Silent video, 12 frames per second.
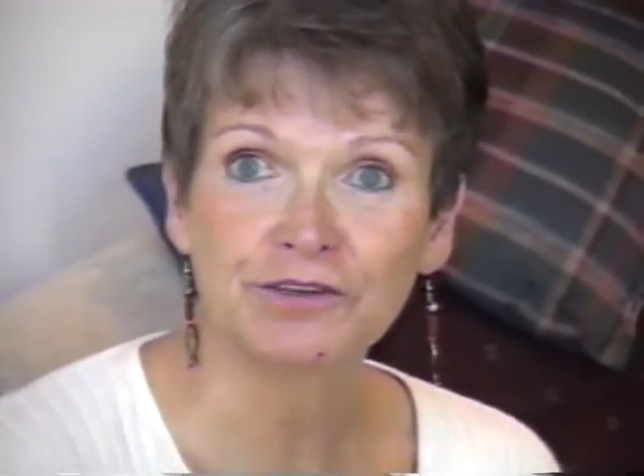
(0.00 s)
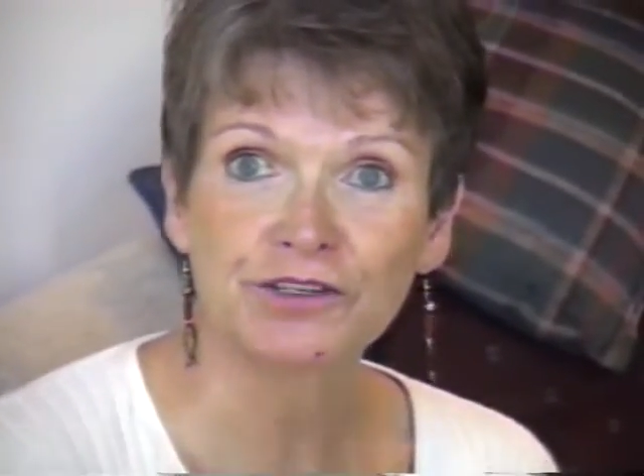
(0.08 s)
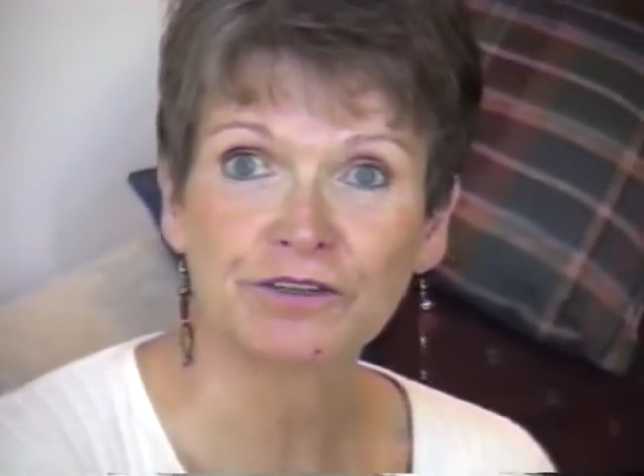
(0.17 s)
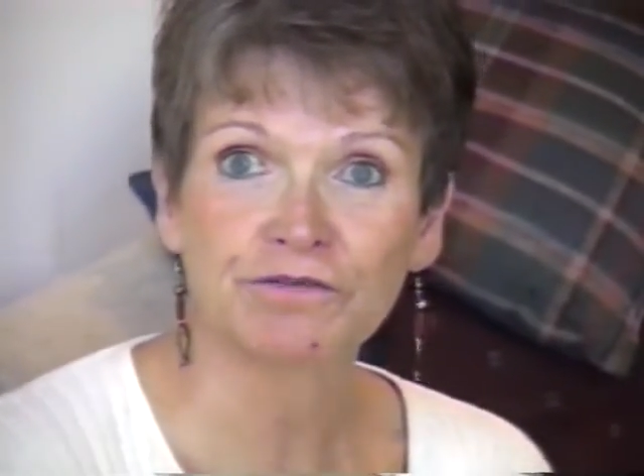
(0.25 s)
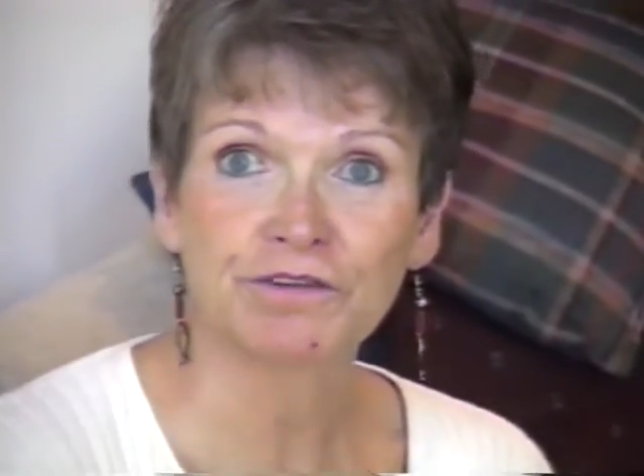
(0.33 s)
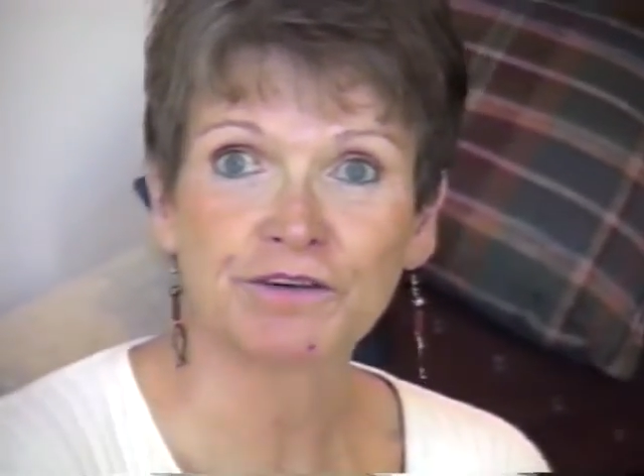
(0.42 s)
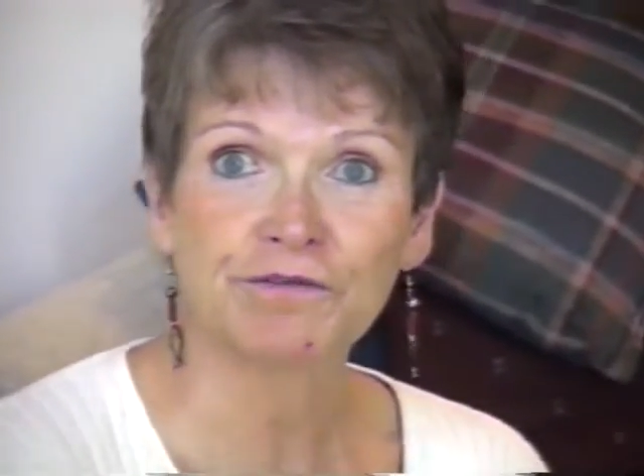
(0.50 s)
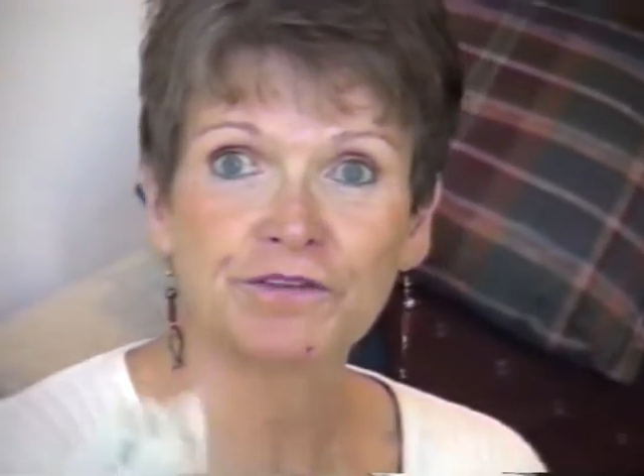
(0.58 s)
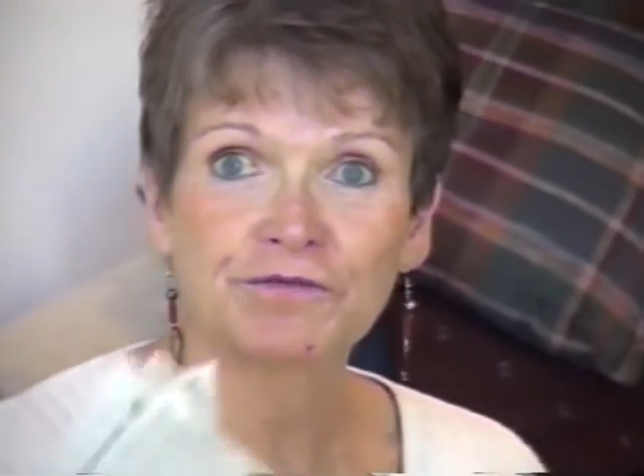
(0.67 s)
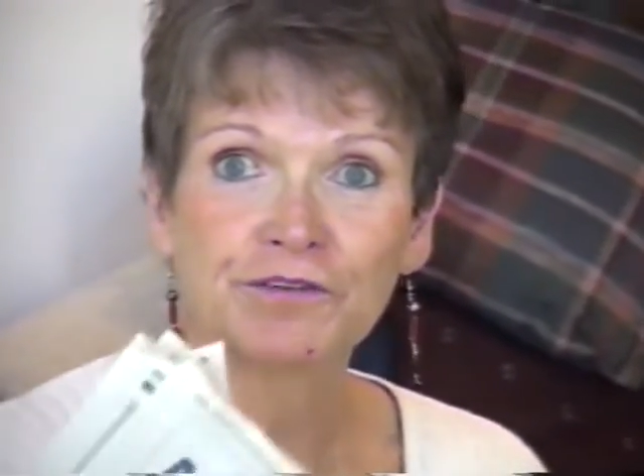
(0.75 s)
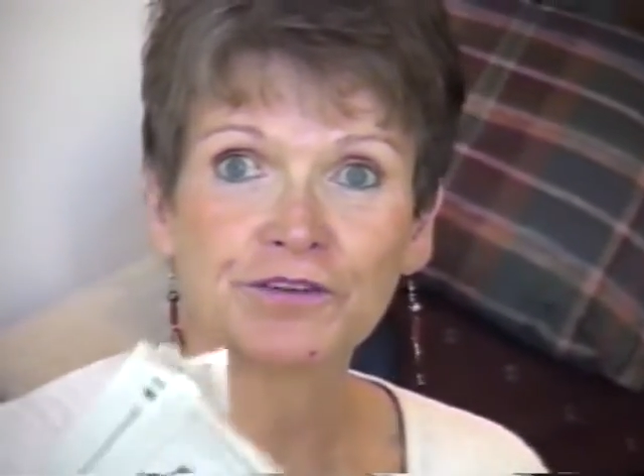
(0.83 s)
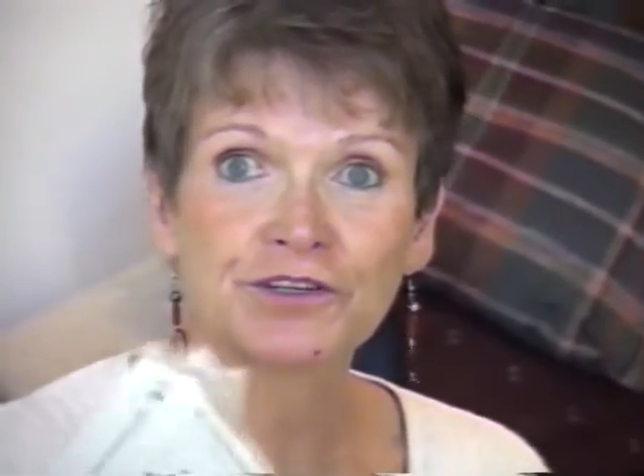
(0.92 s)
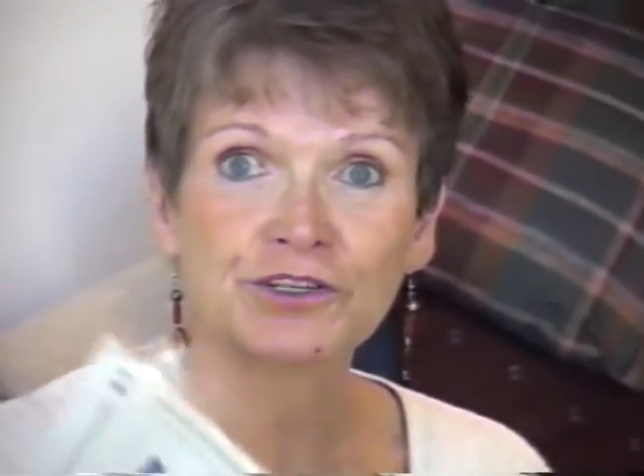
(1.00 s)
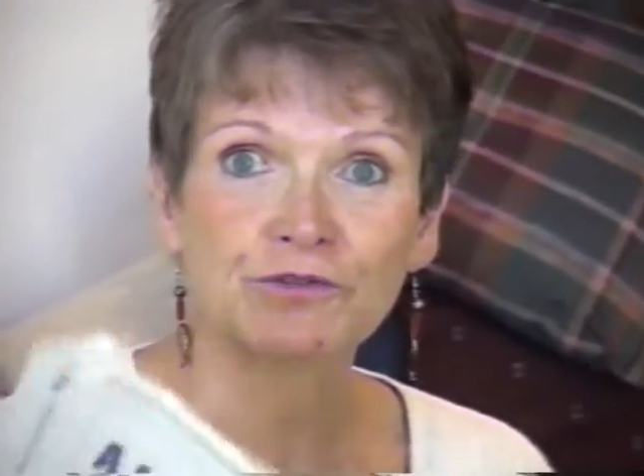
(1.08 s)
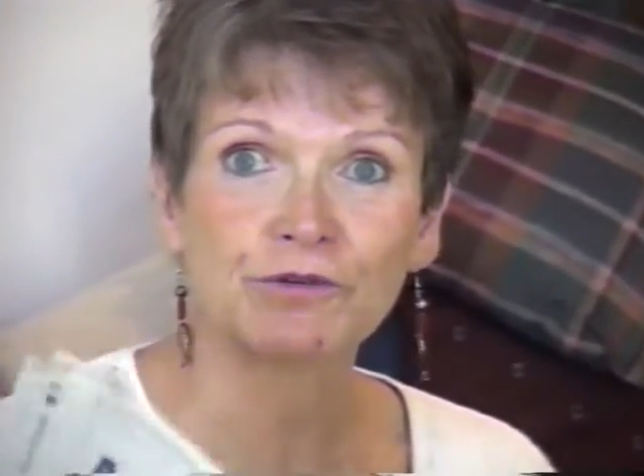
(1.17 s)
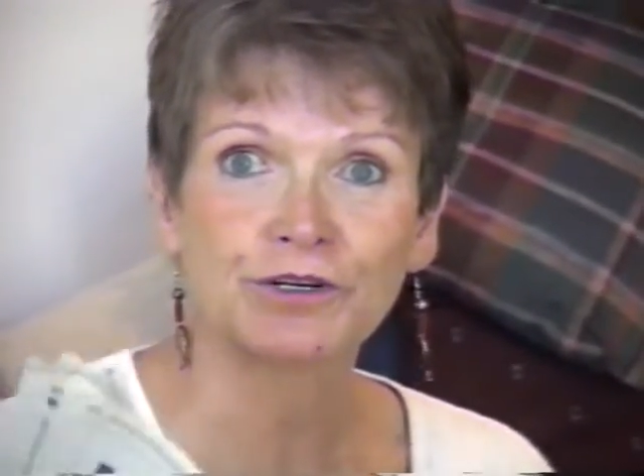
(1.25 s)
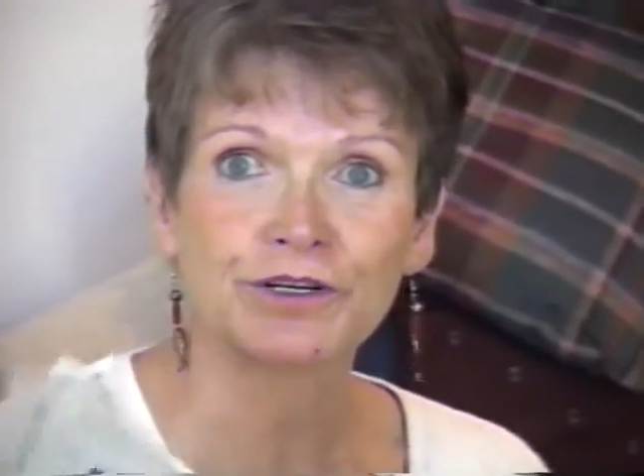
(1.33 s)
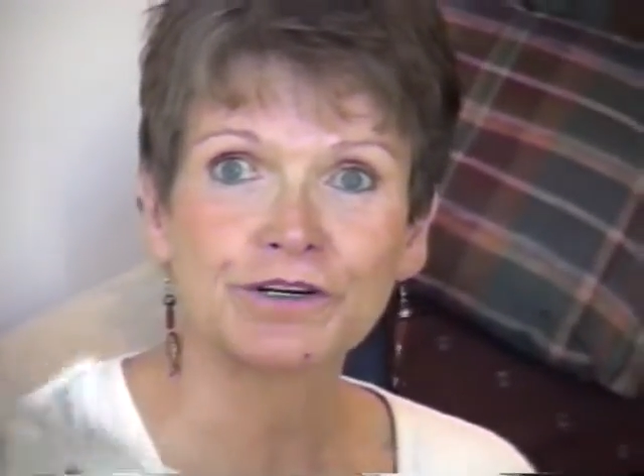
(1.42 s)
was fifth to this
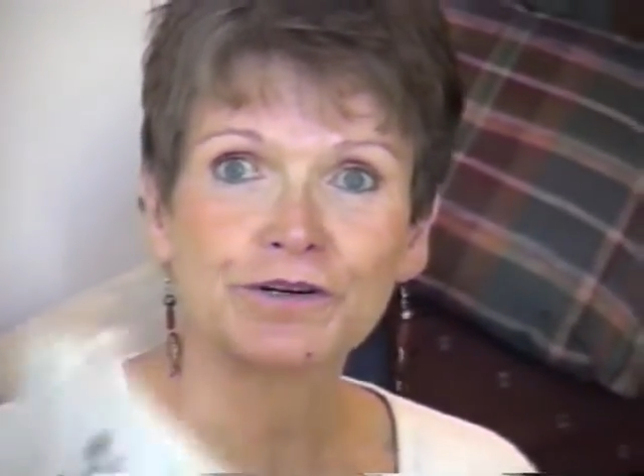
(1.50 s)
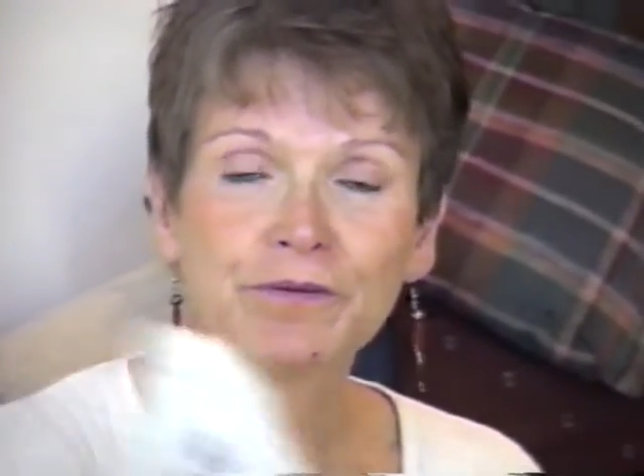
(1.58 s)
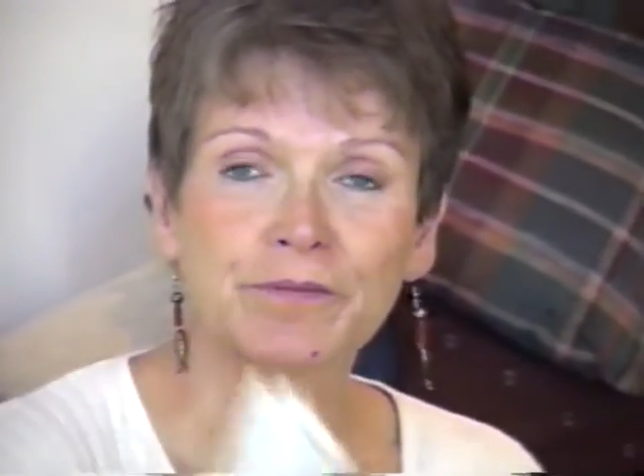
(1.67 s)
quarter.